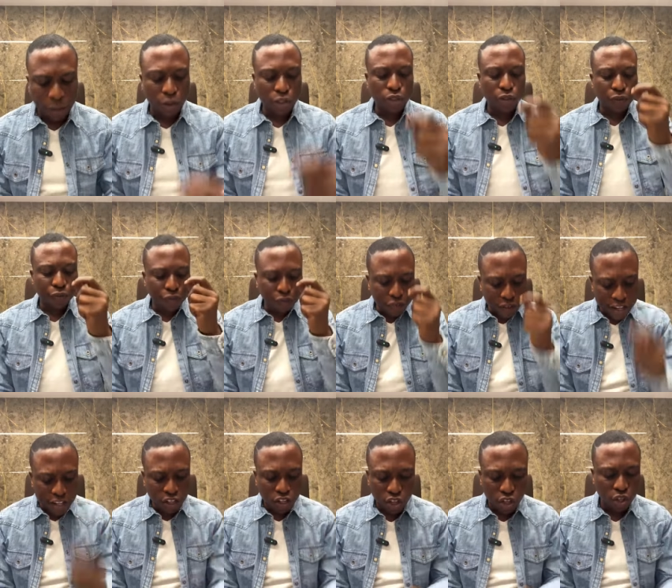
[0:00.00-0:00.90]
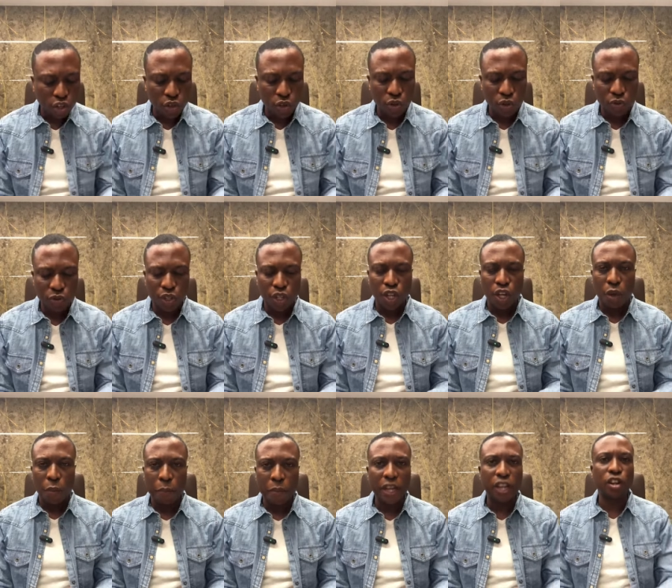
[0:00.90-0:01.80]
I want to thank you
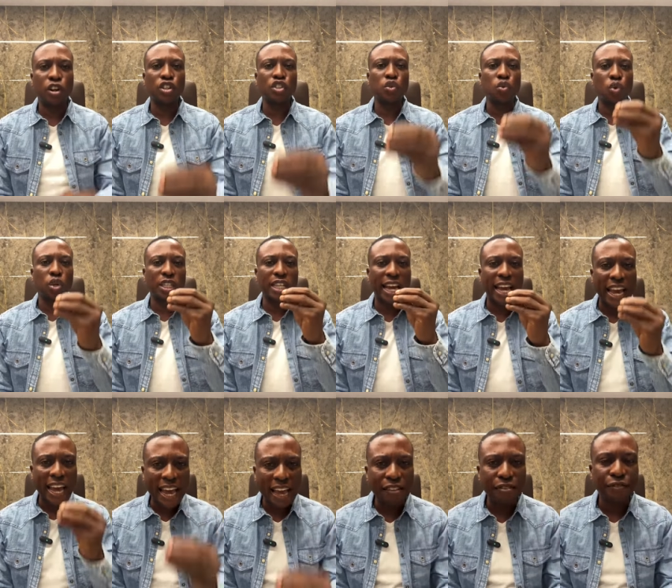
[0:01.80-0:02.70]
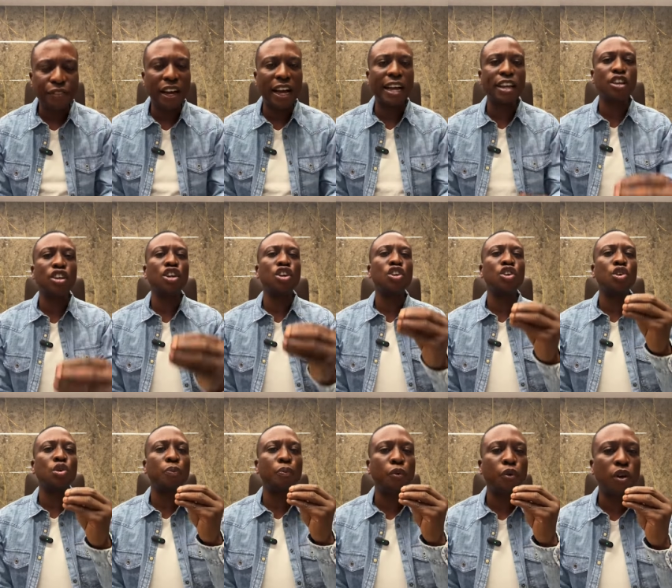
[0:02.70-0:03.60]
because whatever
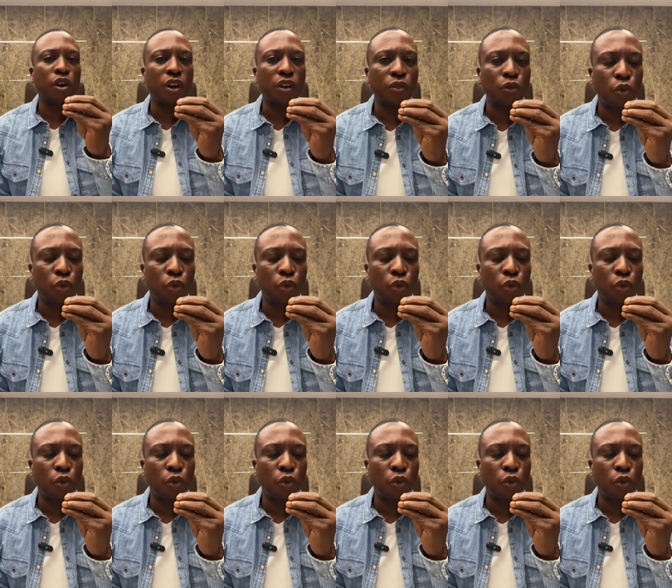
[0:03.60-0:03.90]
you,